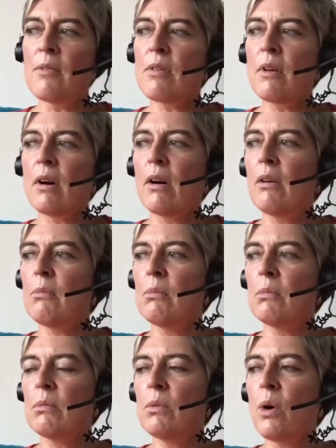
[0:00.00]

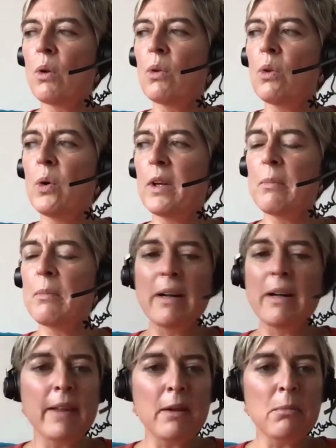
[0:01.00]
not knowing
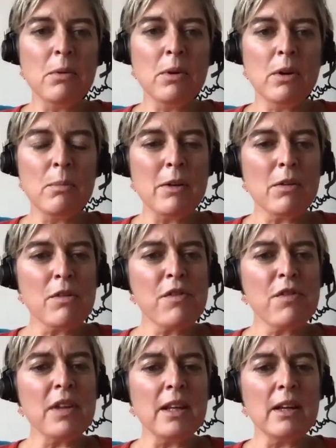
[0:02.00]
about them, a bit of a
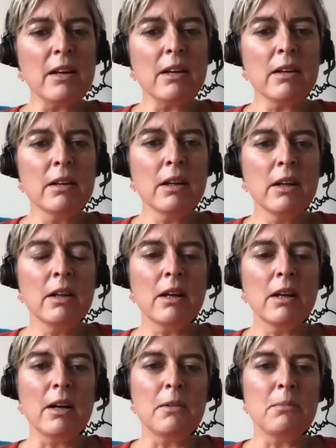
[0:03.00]
fear.
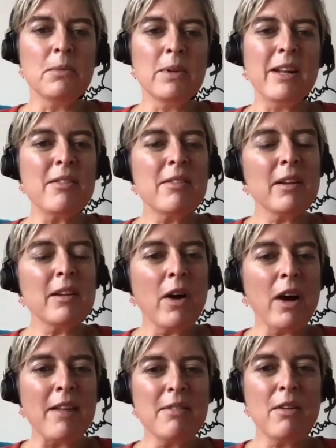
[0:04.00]
It's still
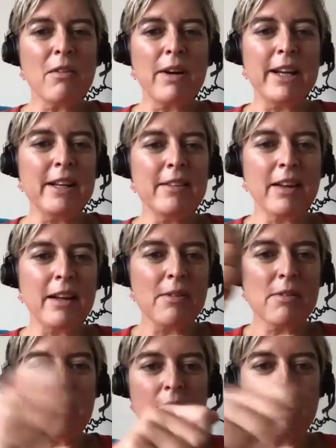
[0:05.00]
not as great
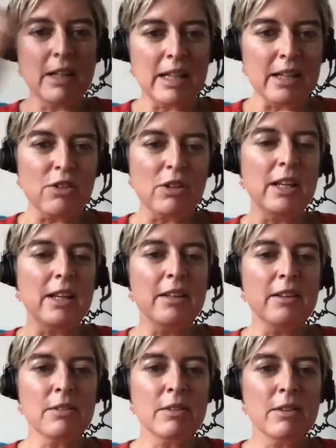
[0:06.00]
as
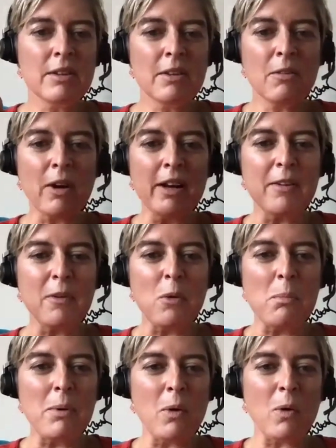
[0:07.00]
literally writing on the
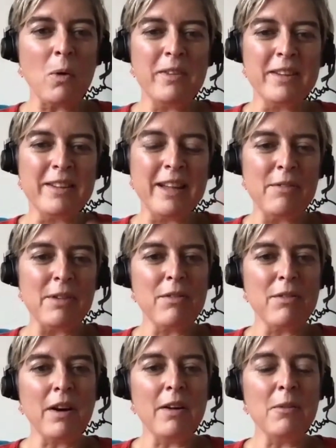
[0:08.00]
board and having
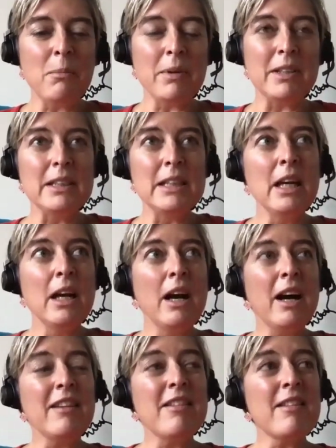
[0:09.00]
fun, but
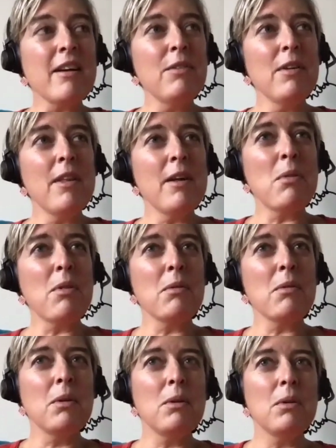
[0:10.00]
I discovered them
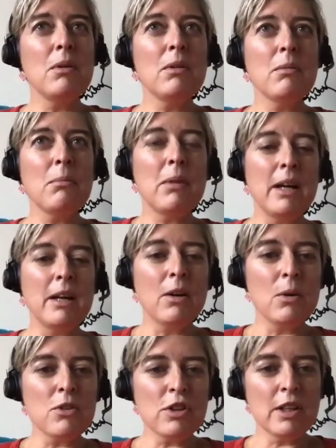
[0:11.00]
through my
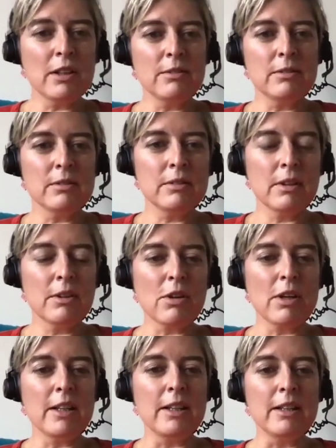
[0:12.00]
coaching
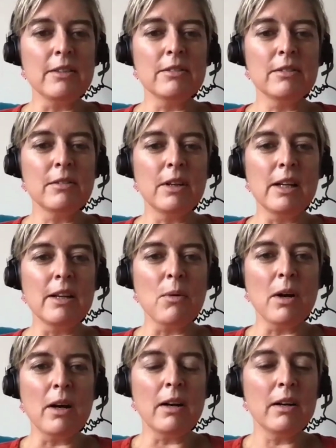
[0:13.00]
training, really,
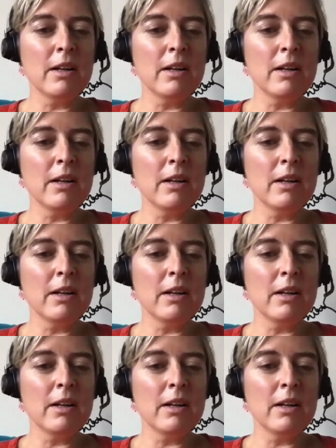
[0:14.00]
where